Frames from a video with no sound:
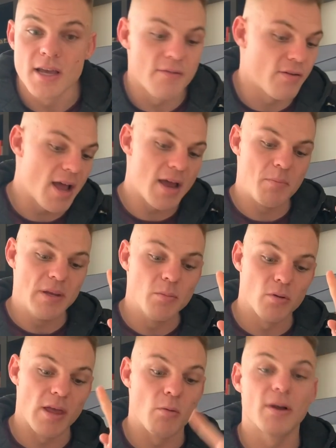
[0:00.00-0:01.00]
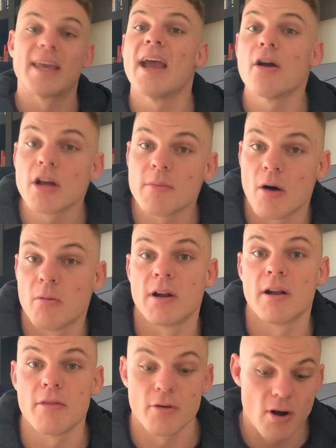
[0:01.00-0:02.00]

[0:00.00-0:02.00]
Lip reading: if I had people that were caring about one another,